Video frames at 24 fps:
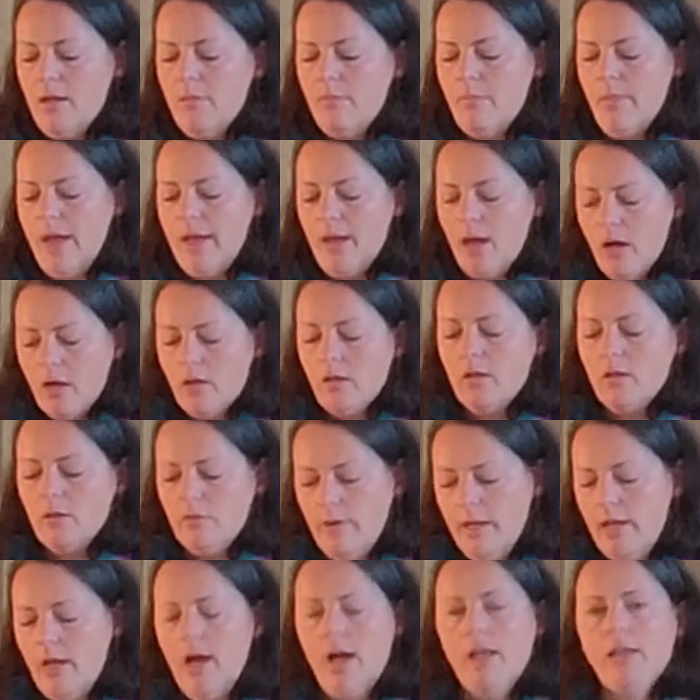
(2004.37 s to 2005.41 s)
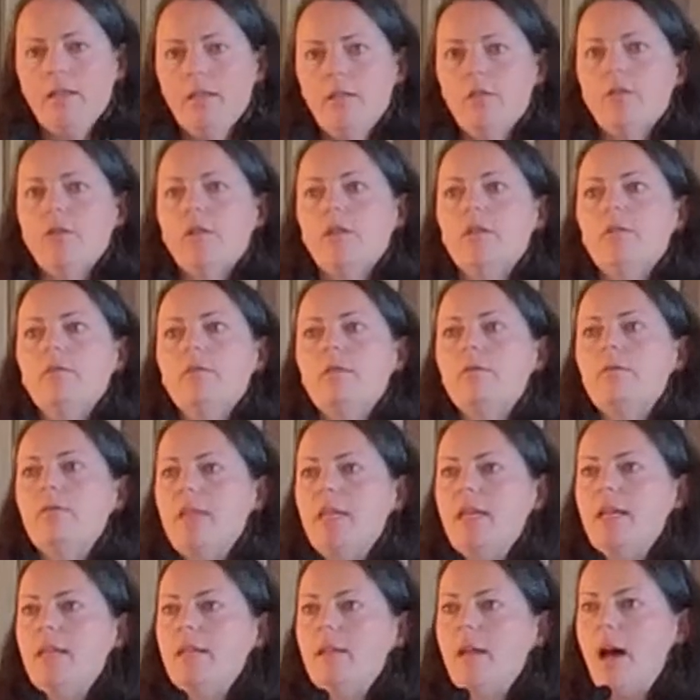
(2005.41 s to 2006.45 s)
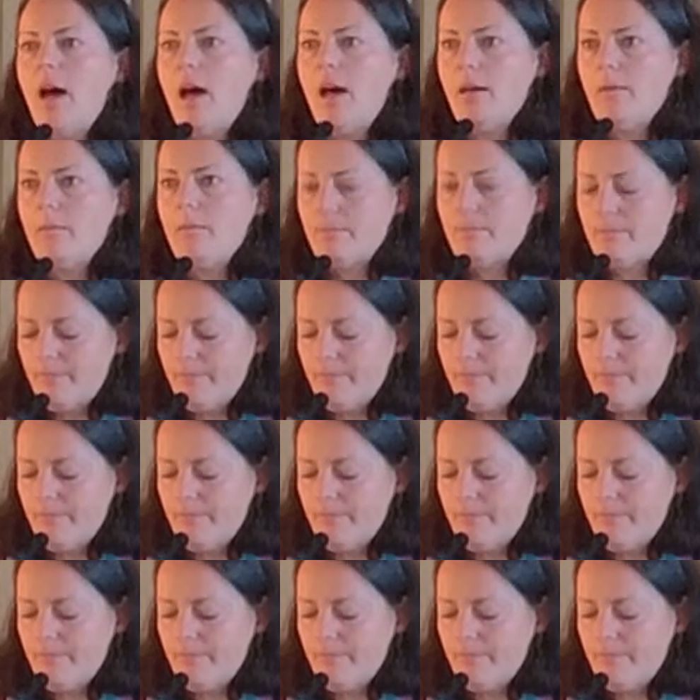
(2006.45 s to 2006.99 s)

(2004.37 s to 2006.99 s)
My uncle went on to serve in Vietnam.